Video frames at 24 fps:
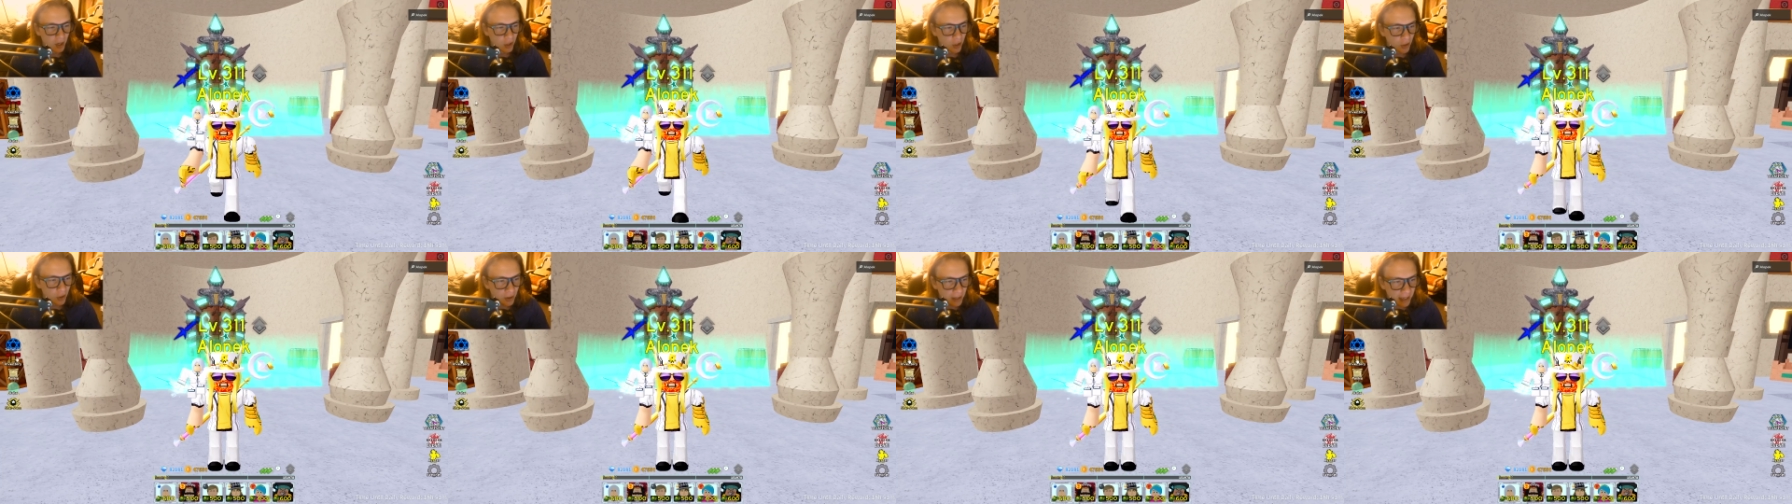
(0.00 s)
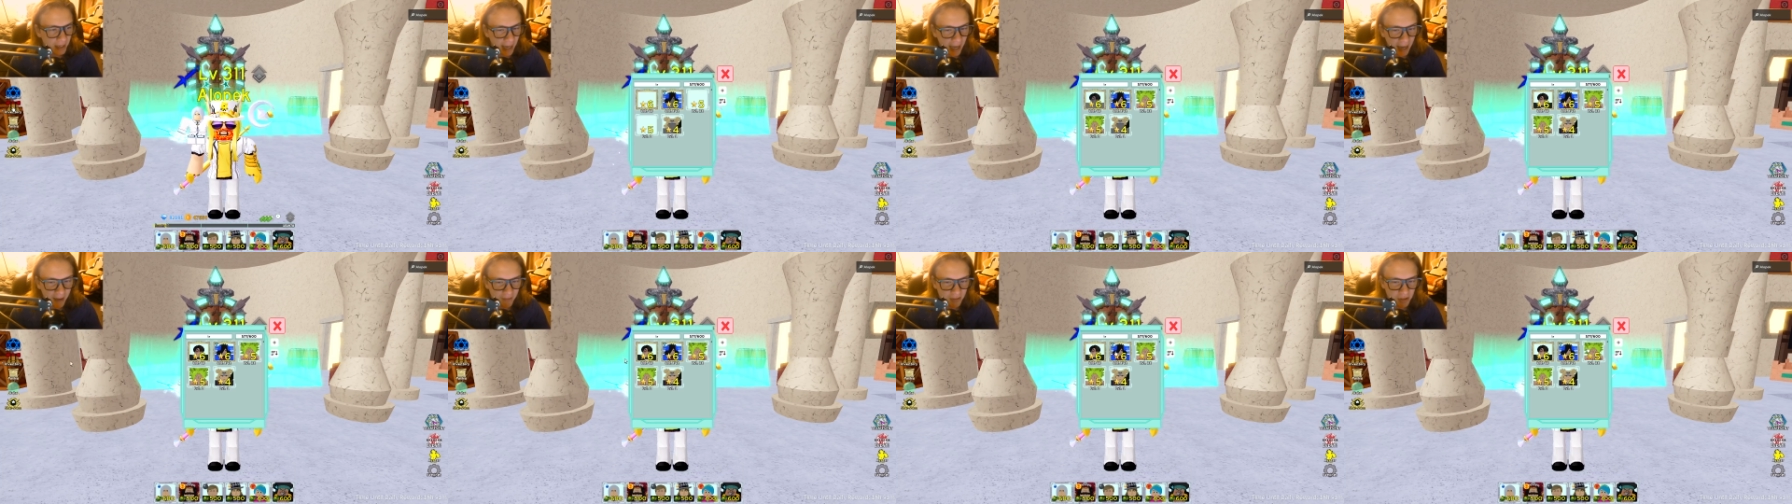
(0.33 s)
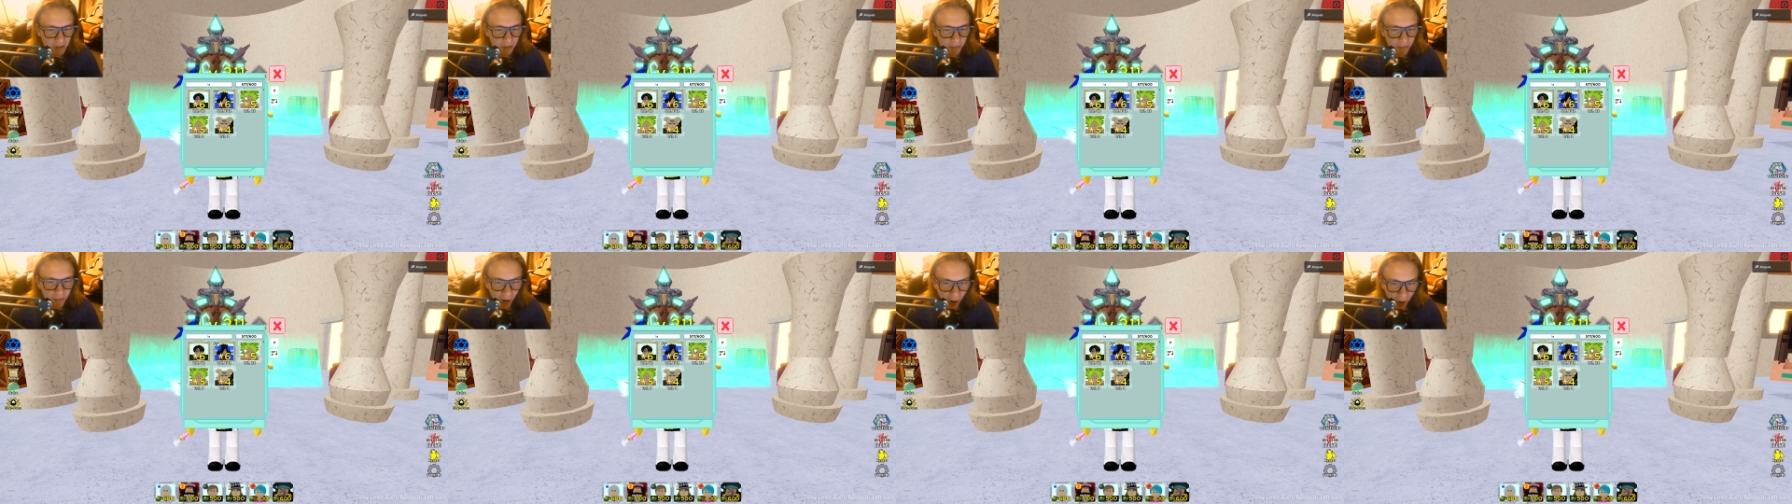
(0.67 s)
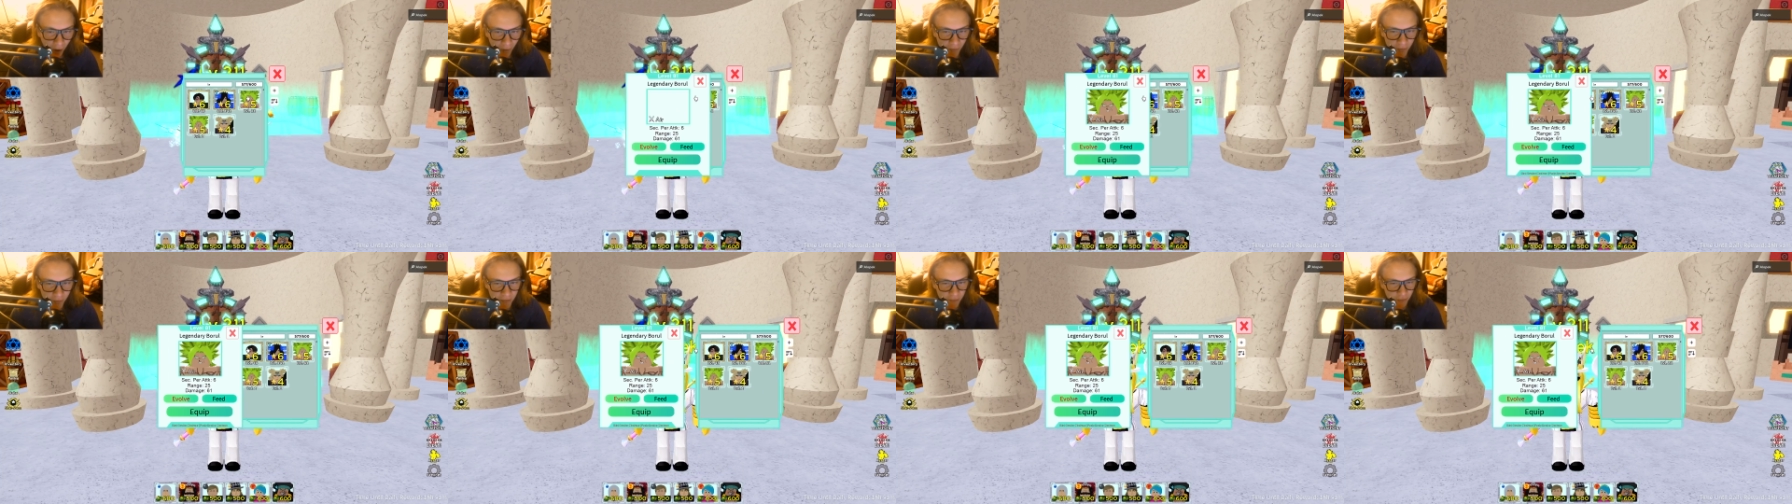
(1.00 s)
You're going to have to
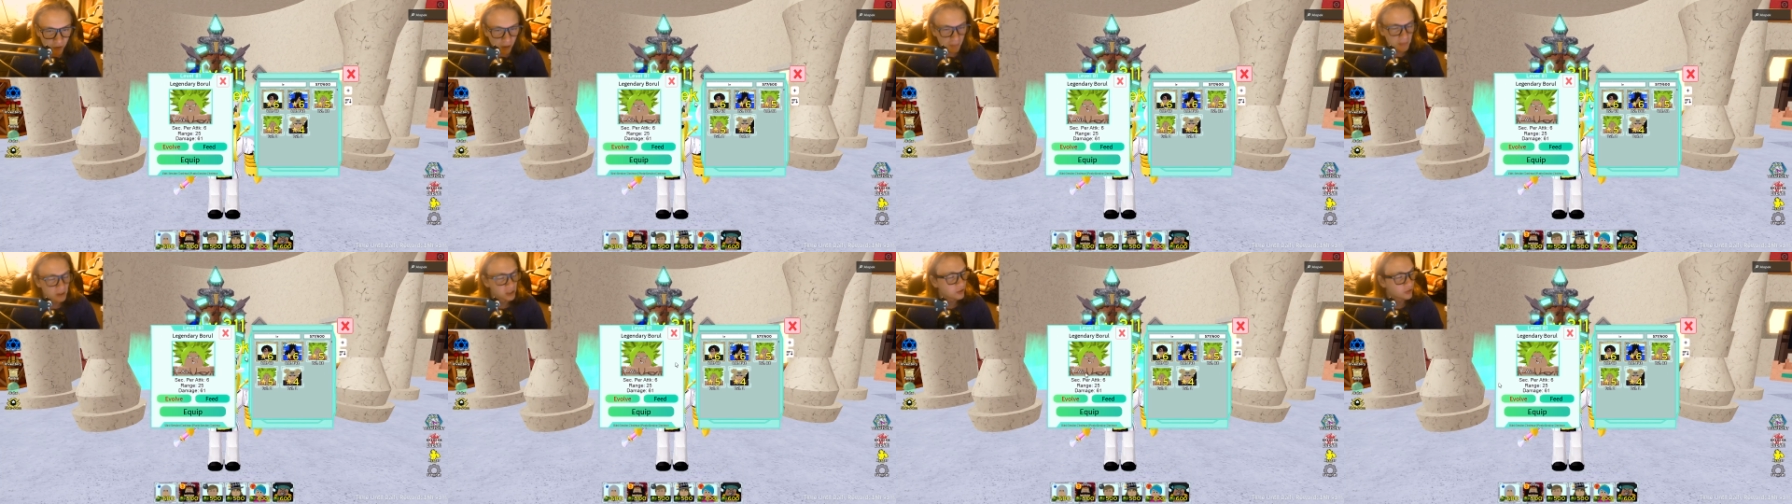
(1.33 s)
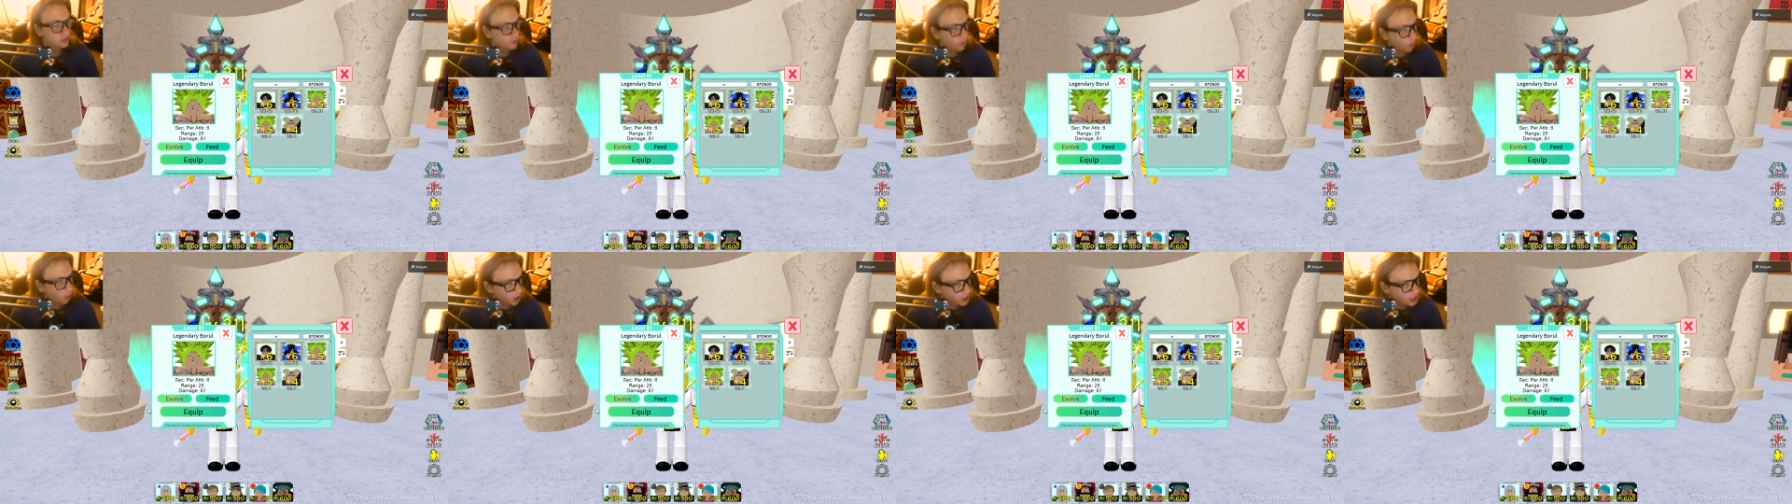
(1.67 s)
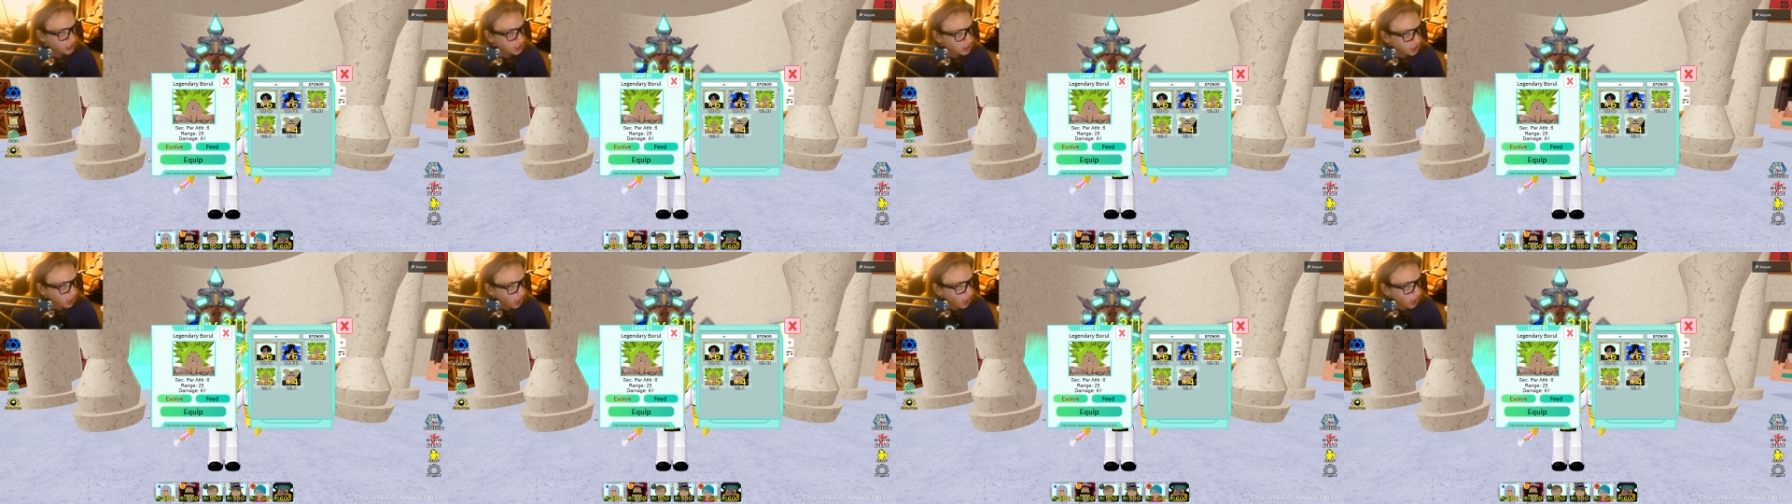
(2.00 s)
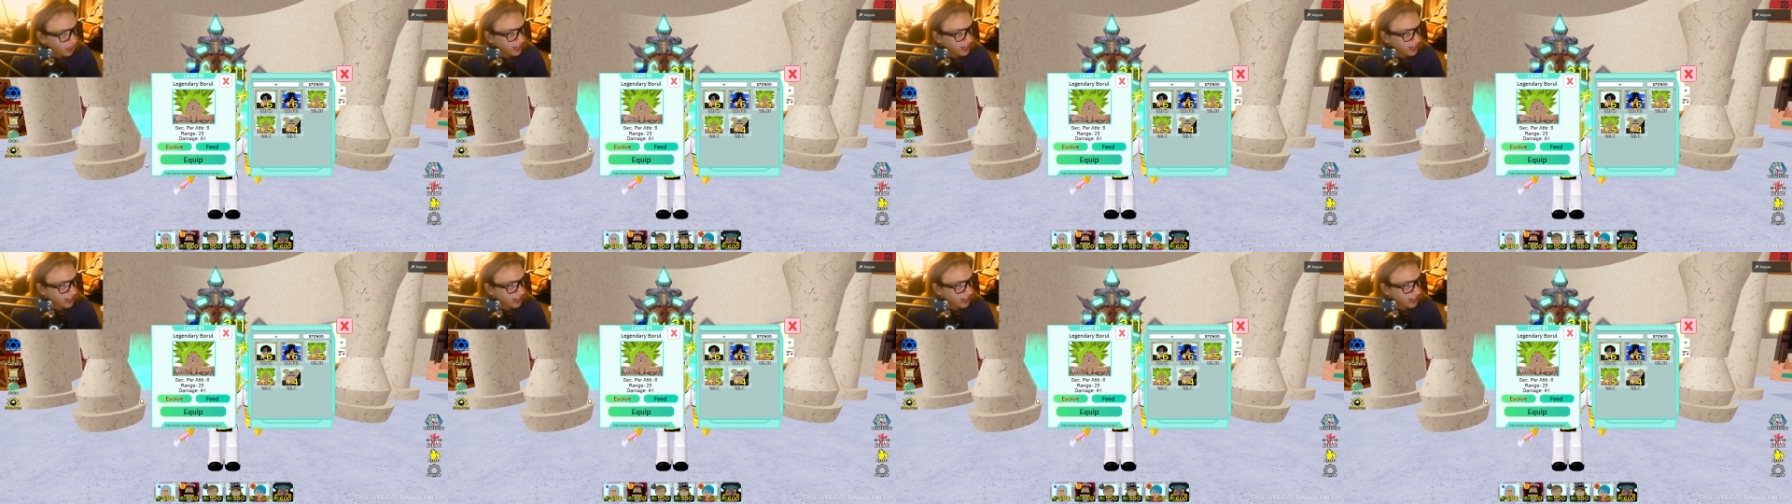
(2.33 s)
evolve him from his four-star